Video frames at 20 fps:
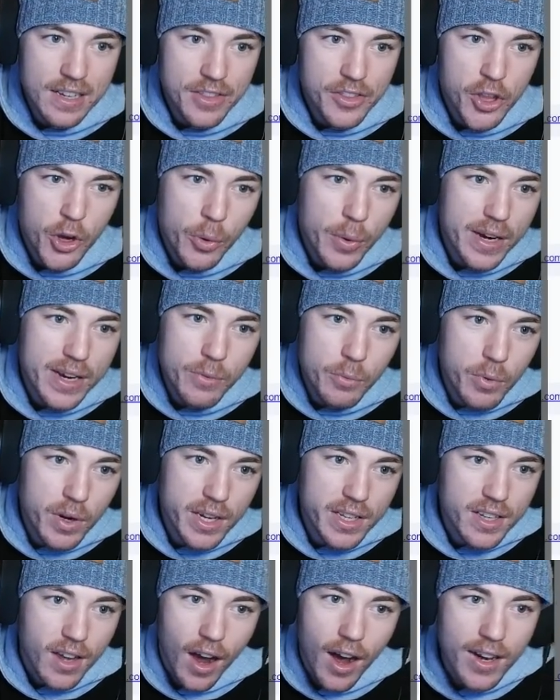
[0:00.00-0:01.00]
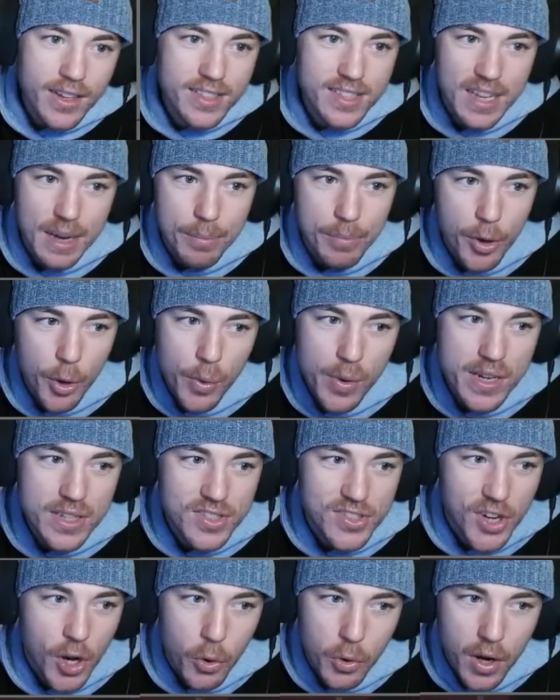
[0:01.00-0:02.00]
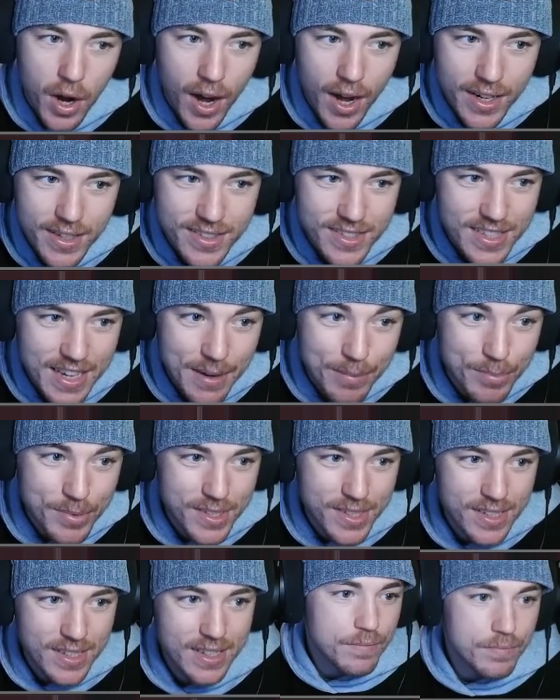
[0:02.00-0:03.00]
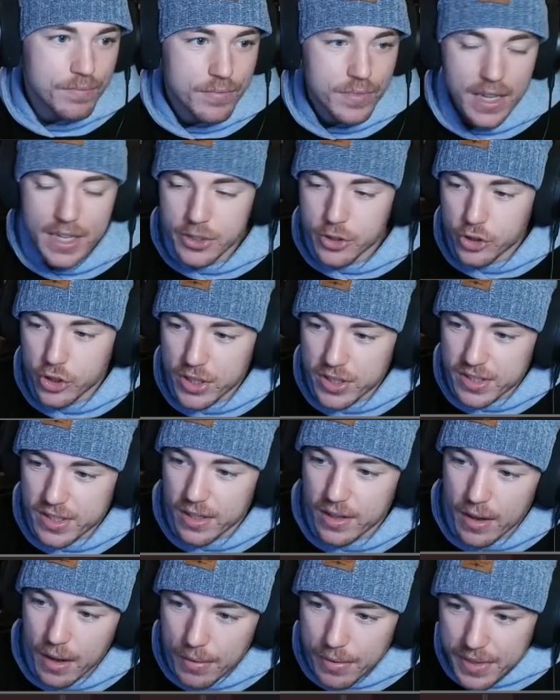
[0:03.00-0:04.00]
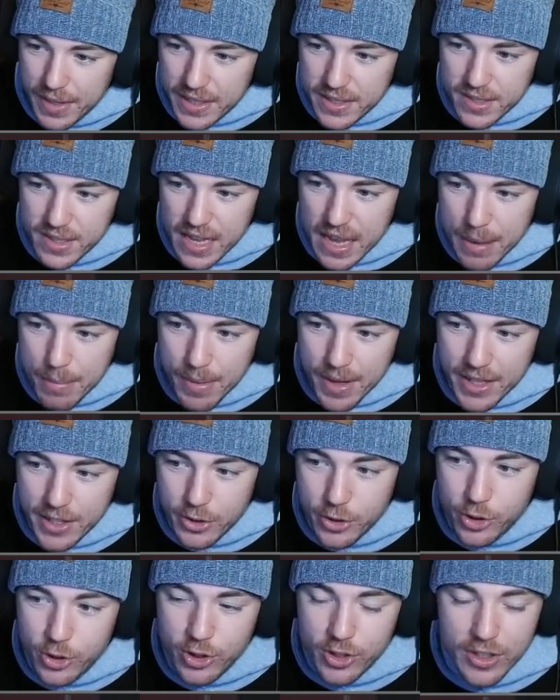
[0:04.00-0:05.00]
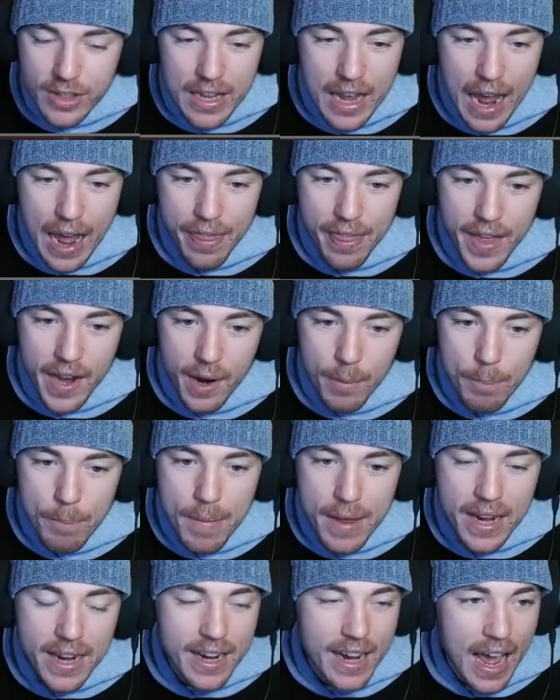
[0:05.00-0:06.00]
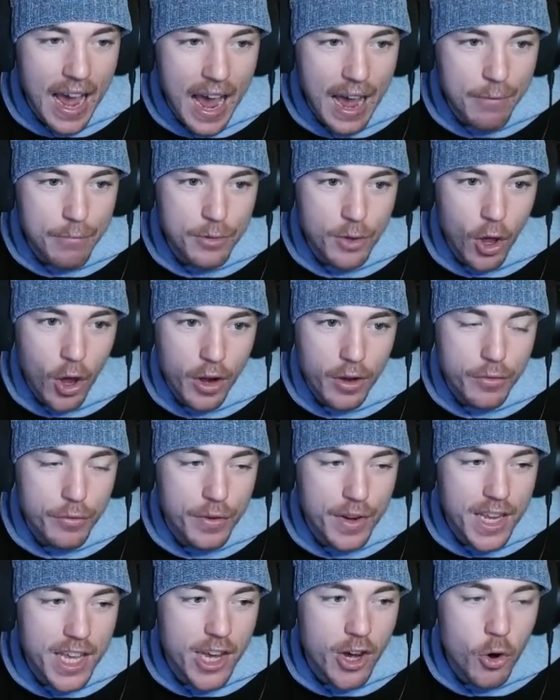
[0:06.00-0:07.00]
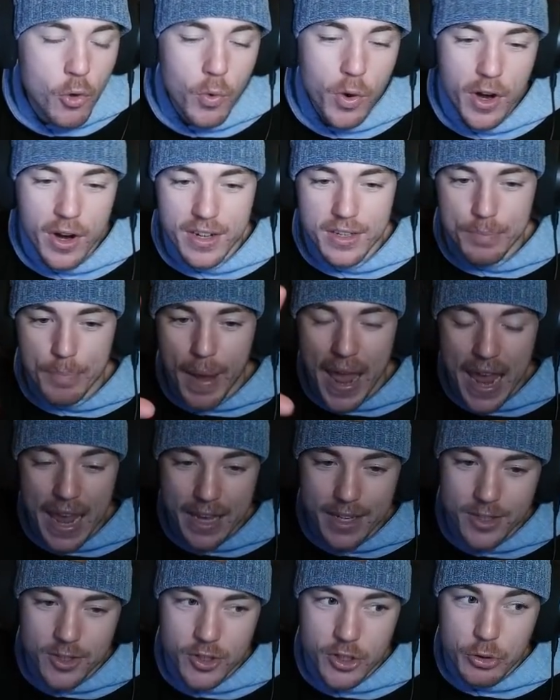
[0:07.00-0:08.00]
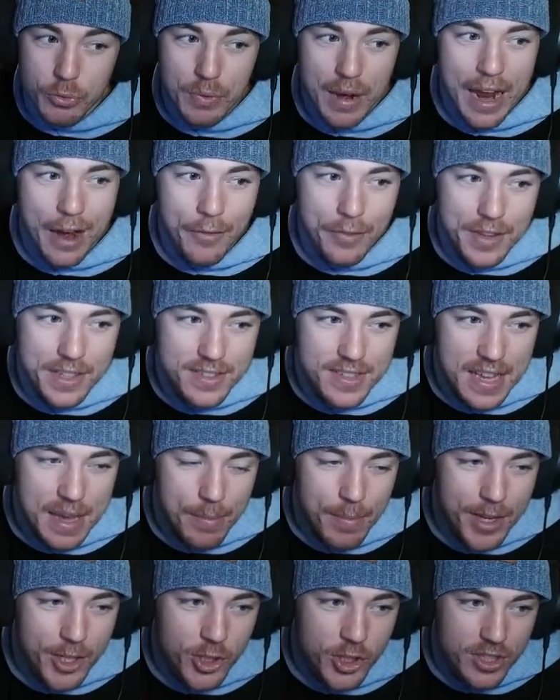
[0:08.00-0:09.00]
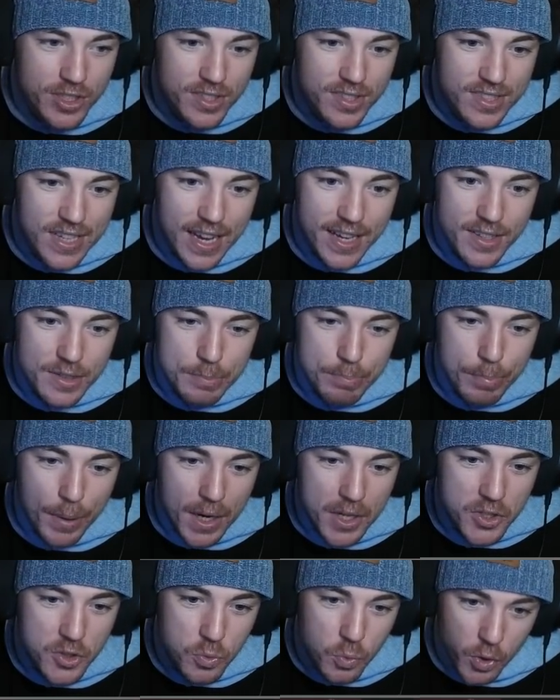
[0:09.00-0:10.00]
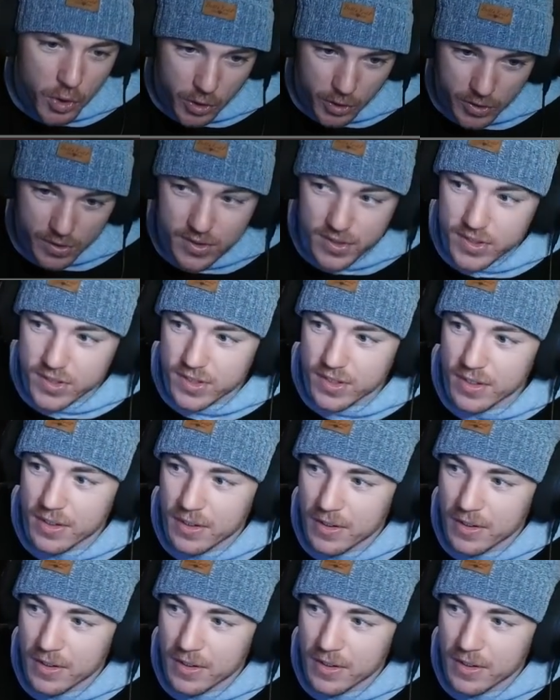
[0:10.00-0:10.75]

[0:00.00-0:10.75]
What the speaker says: What concept? There is no concept. It's just this image and then 1.5-minute long video where it pans around this image and says buzzwords.